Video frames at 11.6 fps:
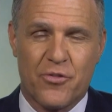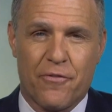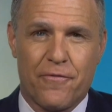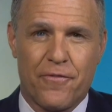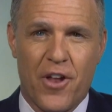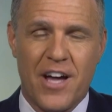
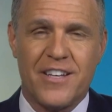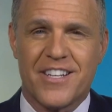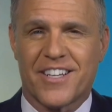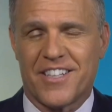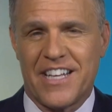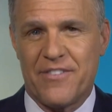flood
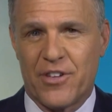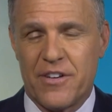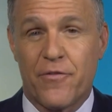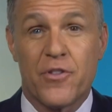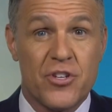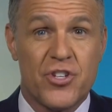to
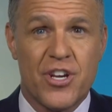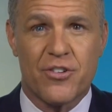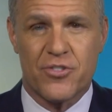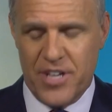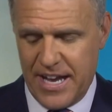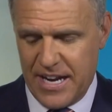Cleveland for this
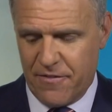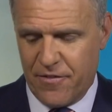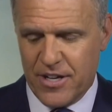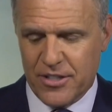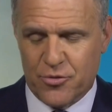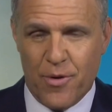year's
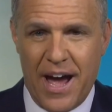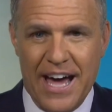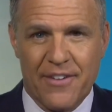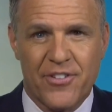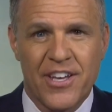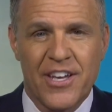NFL
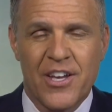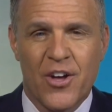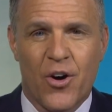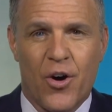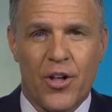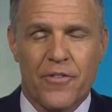draft.
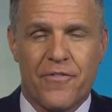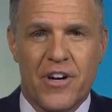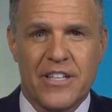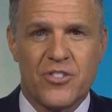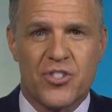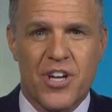All the
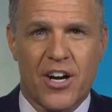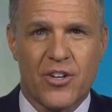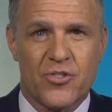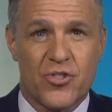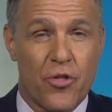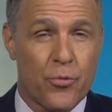fun
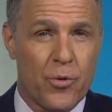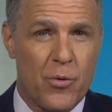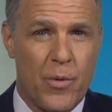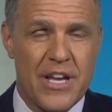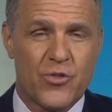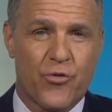starts three
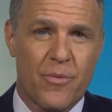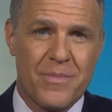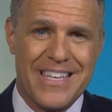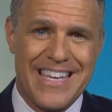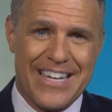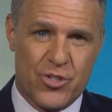weeks from
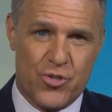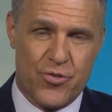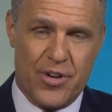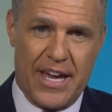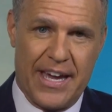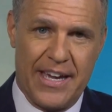
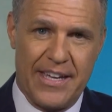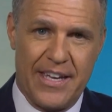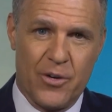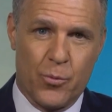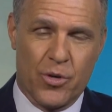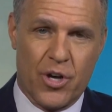yesterday.
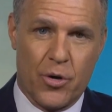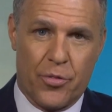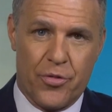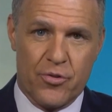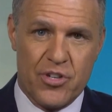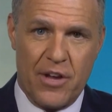It will go
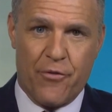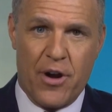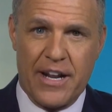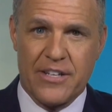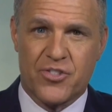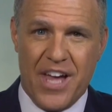Thursday,
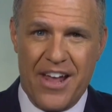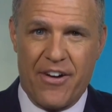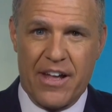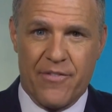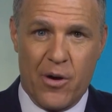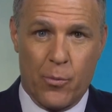Friday,
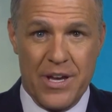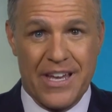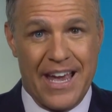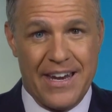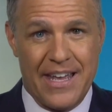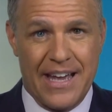Saturday of that week,
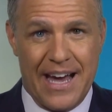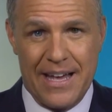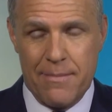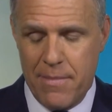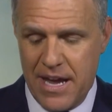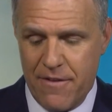ending
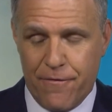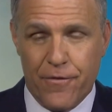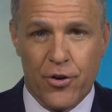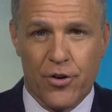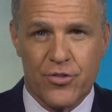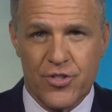on May
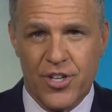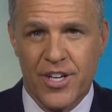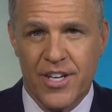1st.